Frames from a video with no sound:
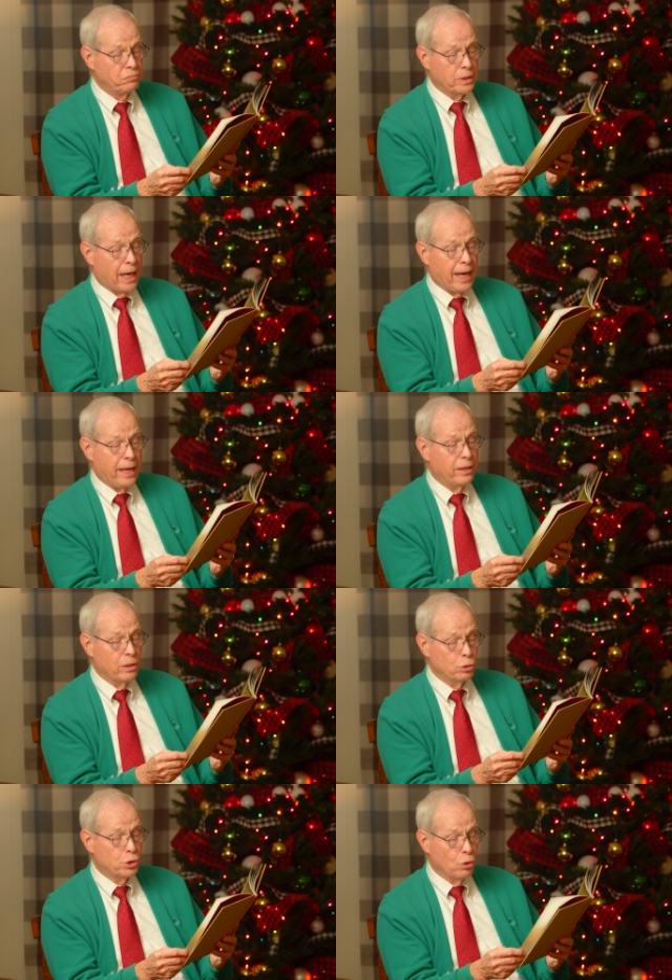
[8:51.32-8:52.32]
I had
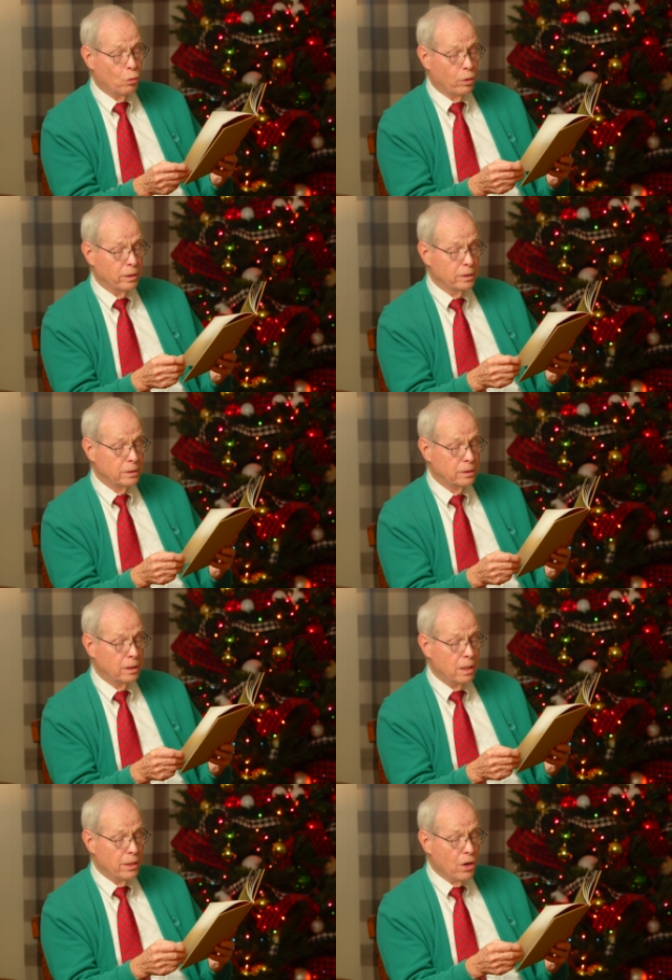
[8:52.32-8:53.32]
no sword,
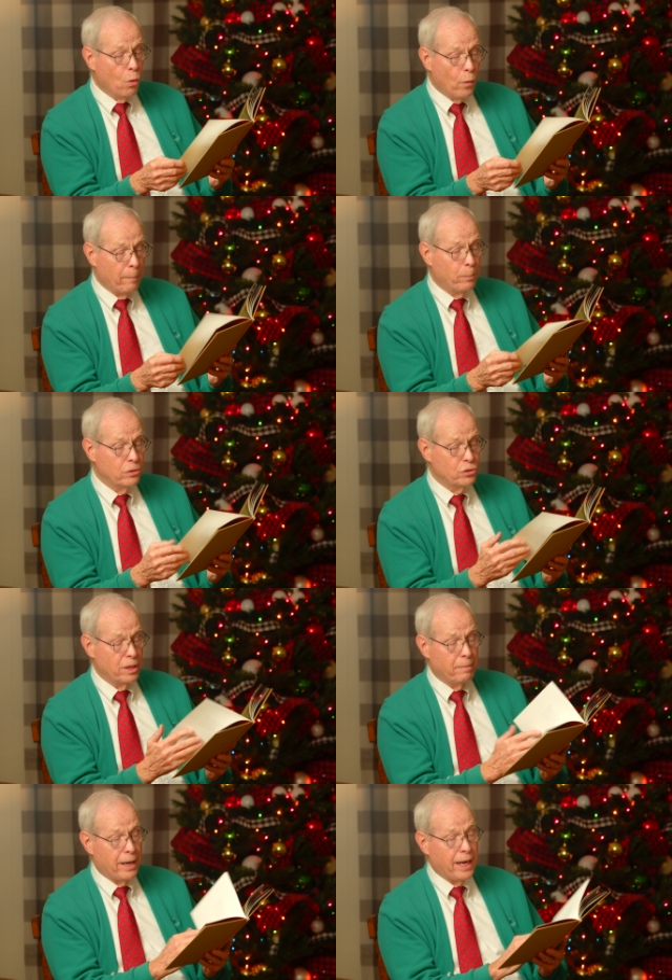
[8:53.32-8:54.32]
no weapons
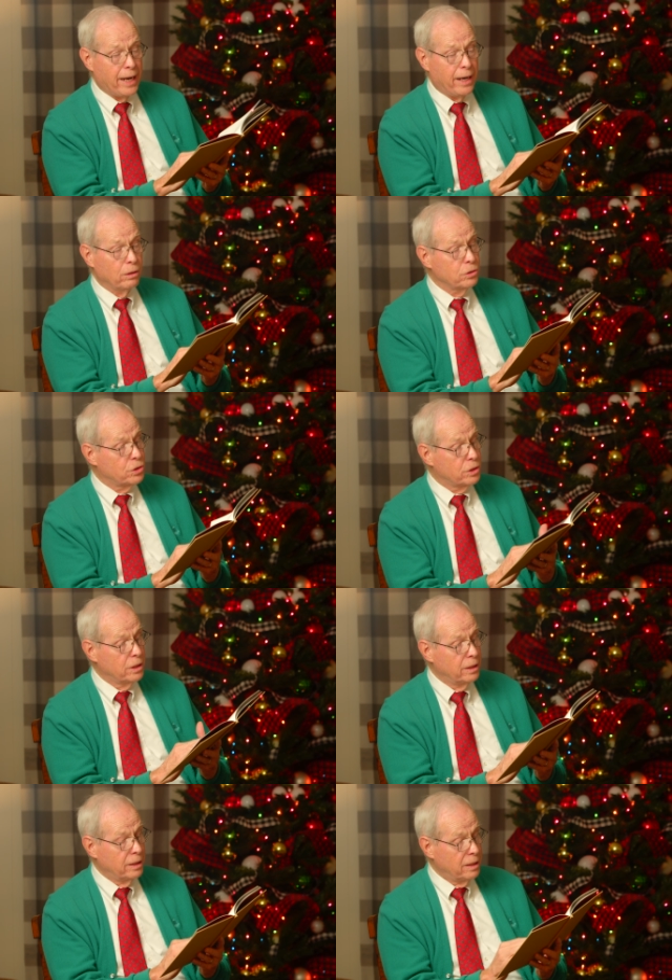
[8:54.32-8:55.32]
in my house.
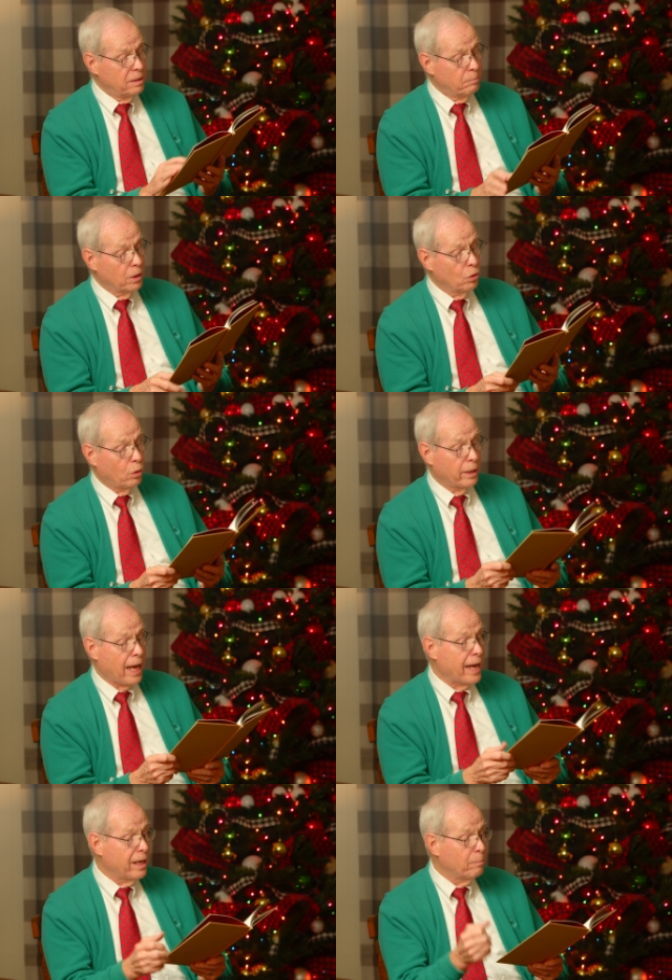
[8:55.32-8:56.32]
But Lord,
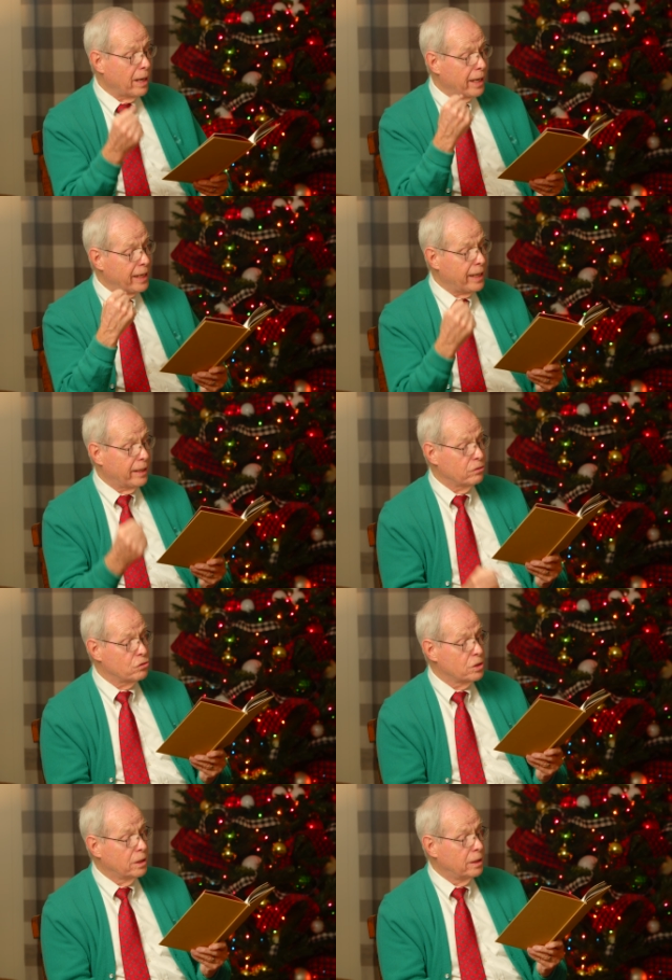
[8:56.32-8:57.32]
I had my
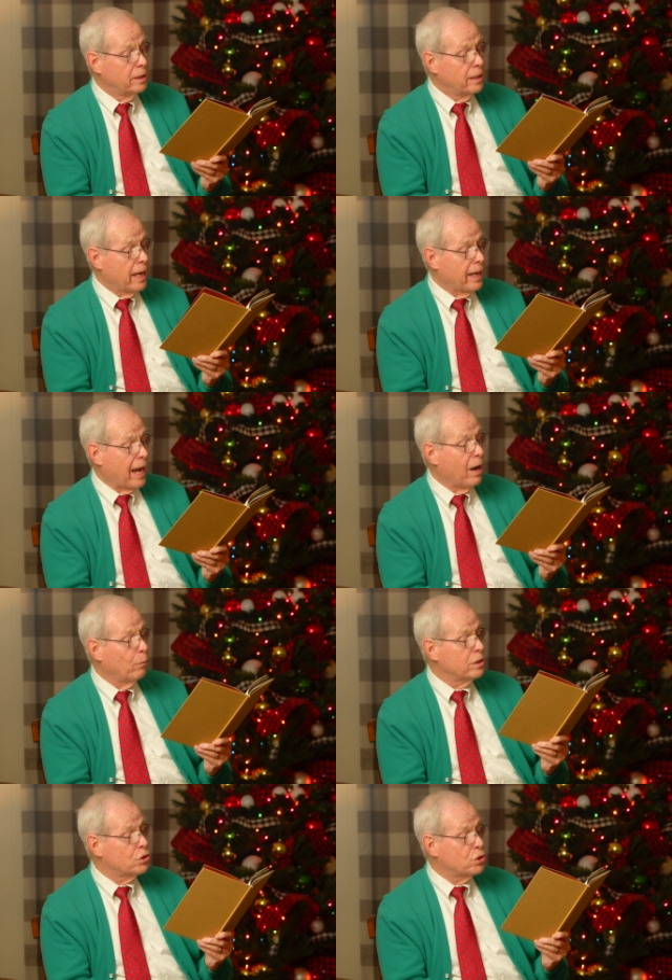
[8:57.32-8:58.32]
hands, and I
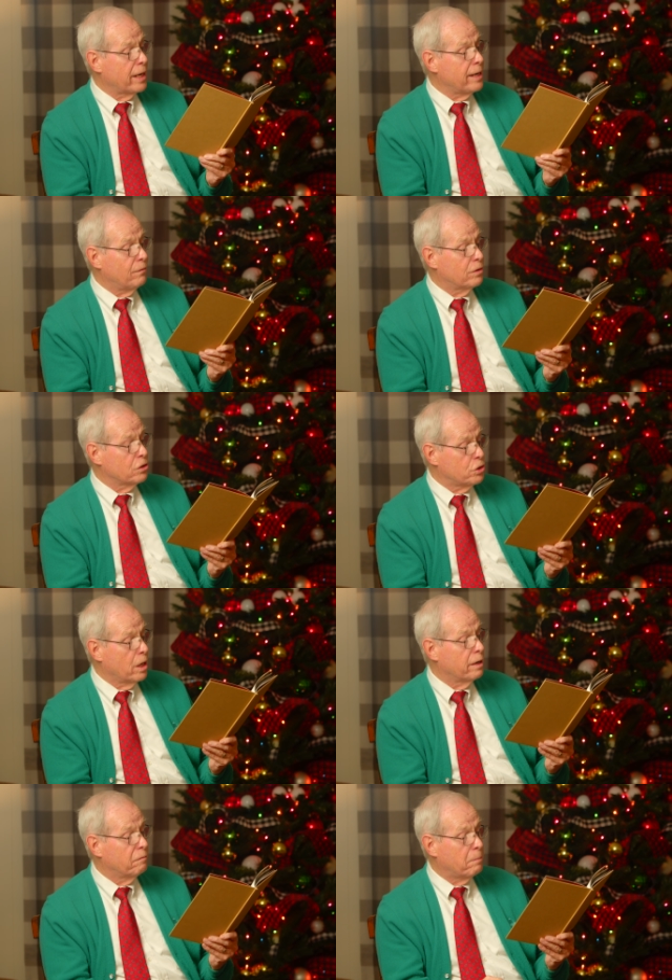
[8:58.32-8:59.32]
would save the
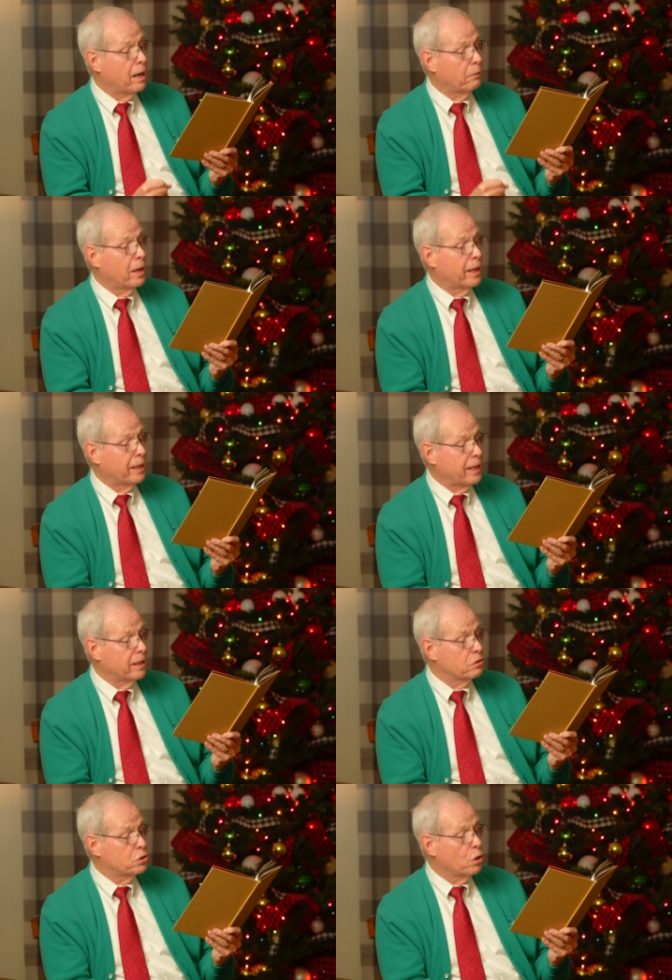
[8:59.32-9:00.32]
son of my right
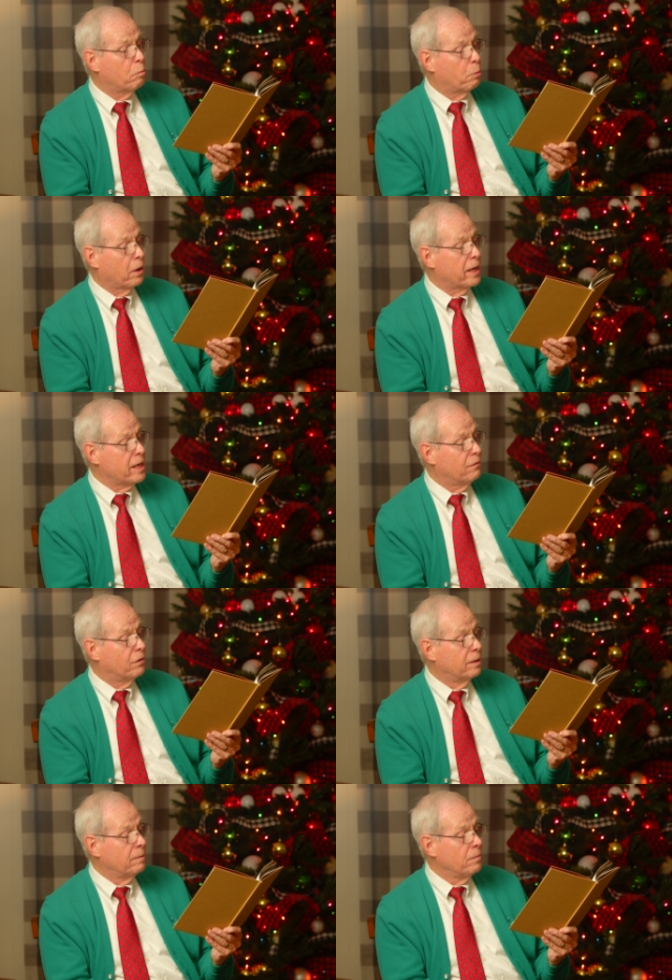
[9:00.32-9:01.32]
hand. So brave.
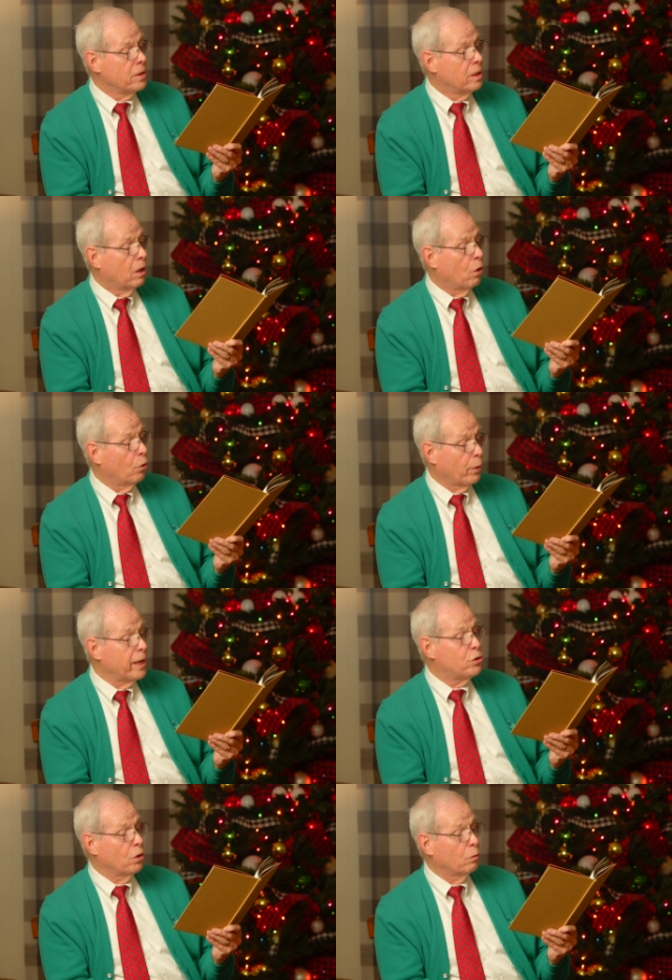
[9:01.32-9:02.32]
Oh,
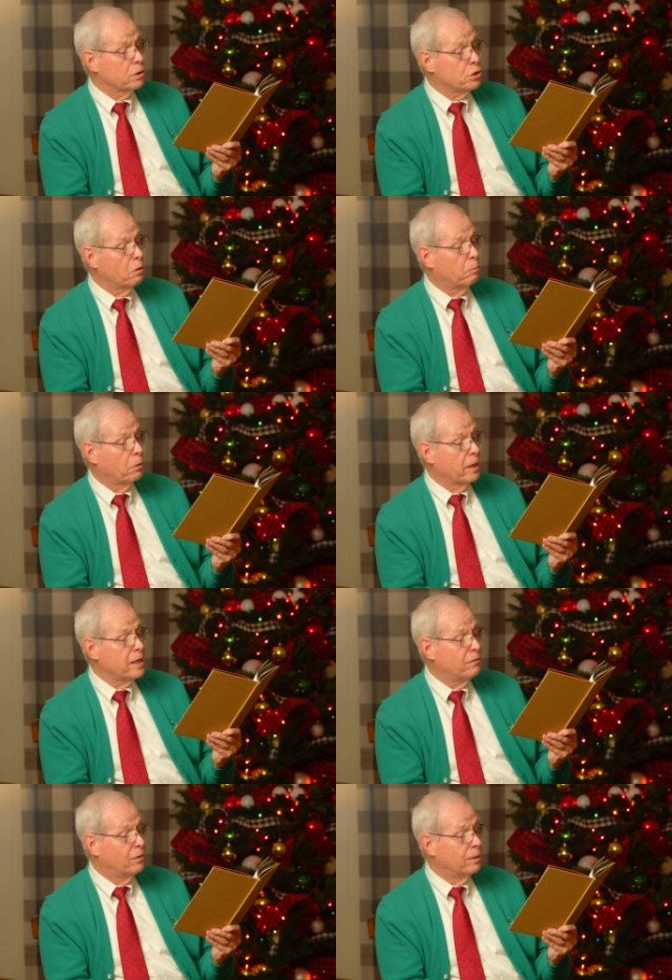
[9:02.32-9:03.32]
Rachel was so
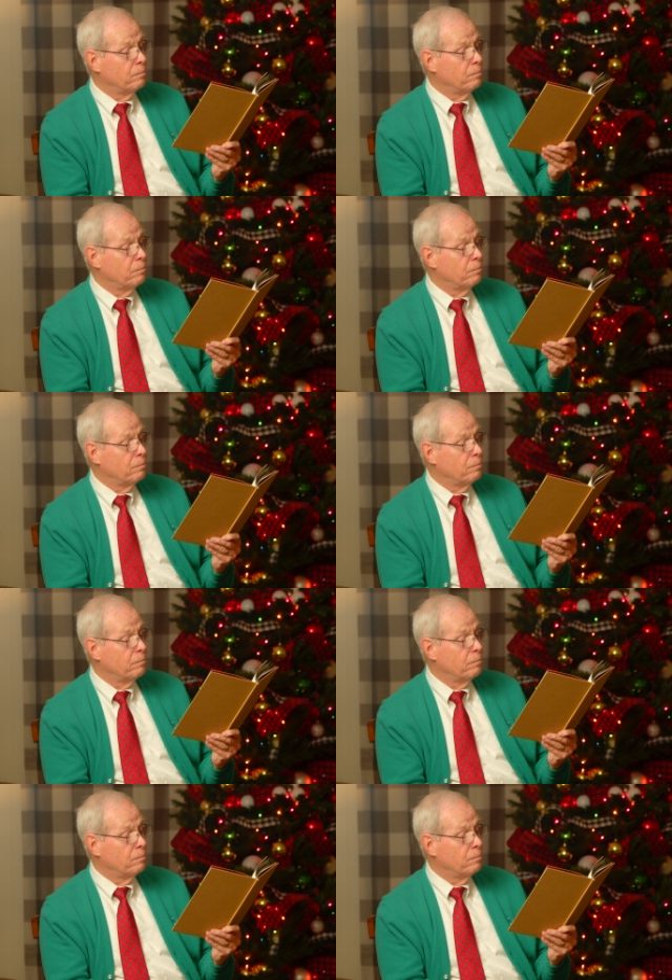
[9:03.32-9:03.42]
brave.